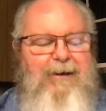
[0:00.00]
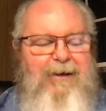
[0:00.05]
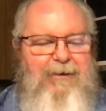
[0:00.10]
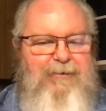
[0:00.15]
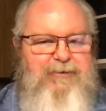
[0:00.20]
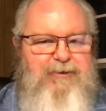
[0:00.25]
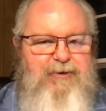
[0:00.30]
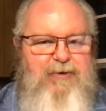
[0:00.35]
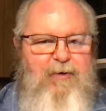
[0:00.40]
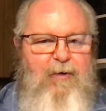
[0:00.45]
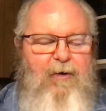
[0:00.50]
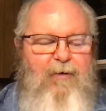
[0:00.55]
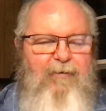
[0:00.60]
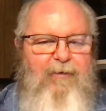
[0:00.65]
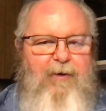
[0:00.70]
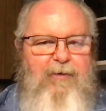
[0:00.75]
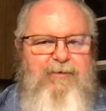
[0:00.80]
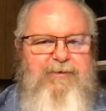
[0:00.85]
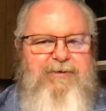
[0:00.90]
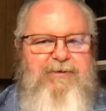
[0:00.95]
Now, chew
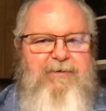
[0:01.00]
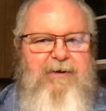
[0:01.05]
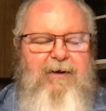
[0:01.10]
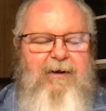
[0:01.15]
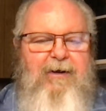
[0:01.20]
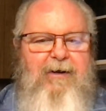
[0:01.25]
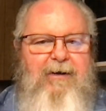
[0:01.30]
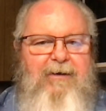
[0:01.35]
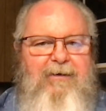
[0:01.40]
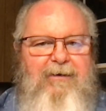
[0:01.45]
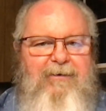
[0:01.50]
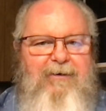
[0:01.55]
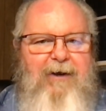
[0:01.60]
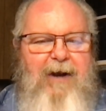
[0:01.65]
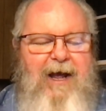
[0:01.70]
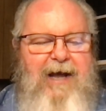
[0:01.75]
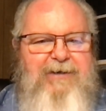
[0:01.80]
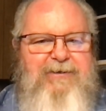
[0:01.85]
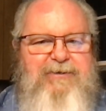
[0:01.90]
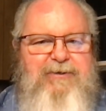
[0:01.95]
on those
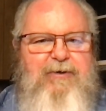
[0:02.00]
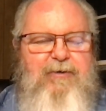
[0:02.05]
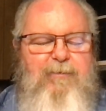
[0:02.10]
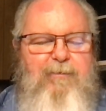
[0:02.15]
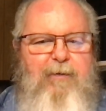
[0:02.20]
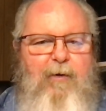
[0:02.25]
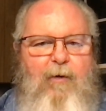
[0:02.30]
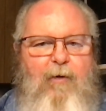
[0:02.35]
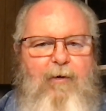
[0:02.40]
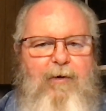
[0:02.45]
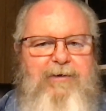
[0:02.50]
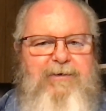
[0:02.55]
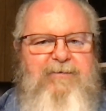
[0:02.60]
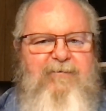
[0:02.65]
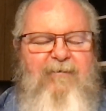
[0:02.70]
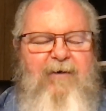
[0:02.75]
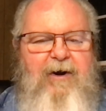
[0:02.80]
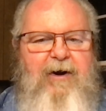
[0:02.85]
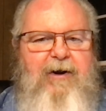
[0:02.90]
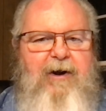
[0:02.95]
last 2
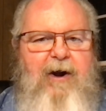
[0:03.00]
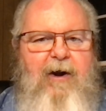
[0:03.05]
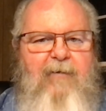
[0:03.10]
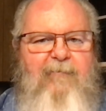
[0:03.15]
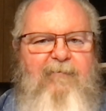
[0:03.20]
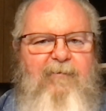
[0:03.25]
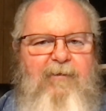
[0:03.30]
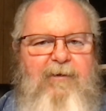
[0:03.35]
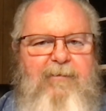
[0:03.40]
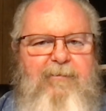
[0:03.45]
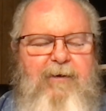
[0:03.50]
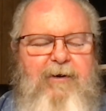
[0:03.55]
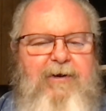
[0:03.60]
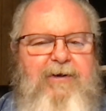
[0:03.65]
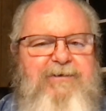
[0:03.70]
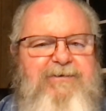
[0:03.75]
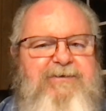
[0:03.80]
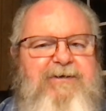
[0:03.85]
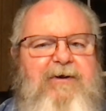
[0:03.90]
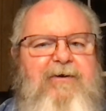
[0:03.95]
points very carefully,
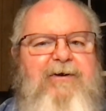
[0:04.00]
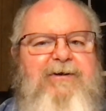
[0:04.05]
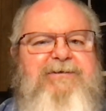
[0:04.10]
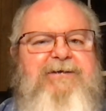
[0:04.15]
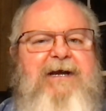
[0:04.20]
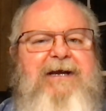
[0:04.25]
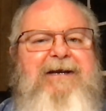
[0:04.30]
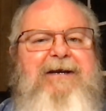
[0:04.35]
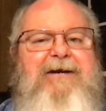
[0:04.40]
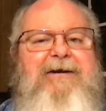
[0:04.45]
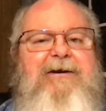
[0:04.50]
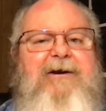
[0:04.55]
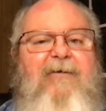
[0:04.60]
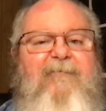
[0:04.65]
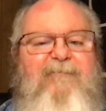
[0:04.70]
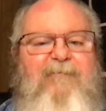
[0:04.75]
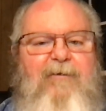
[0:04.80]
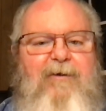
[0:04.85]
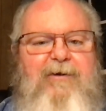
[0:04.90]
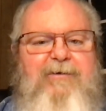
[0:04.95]
because there is a
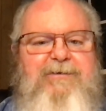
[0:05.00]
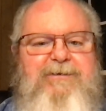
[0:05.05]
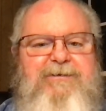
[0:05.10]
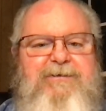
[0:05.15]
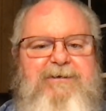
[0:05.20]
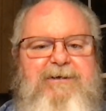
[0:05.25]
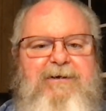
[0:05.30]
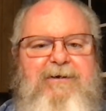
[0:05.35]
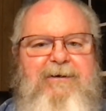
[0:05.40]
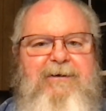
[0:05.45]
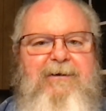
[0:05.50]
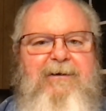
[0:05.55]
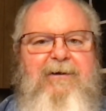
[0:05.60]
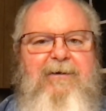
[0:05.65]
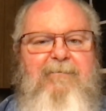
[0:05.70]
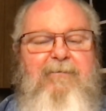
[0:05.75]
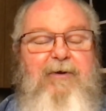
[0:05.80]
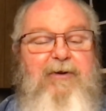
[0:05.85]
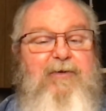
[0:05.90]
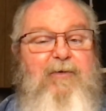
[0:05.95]
difference
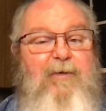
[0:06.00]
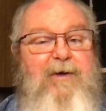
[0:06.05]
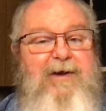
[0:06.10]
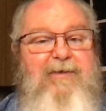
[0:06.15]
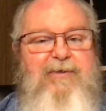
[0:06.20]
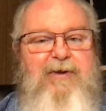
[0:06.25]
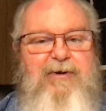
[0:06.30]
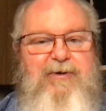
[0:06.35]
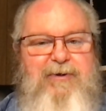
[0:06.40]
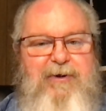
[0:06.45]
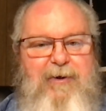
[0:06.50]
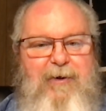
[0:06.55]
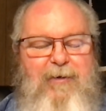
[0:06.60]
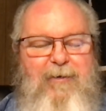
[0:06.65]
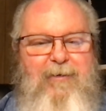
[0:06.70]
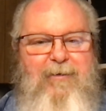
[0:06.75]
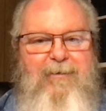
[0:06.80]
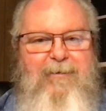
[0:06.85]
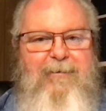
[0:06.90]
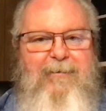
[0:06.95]
between the
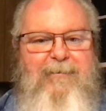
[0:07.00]
two.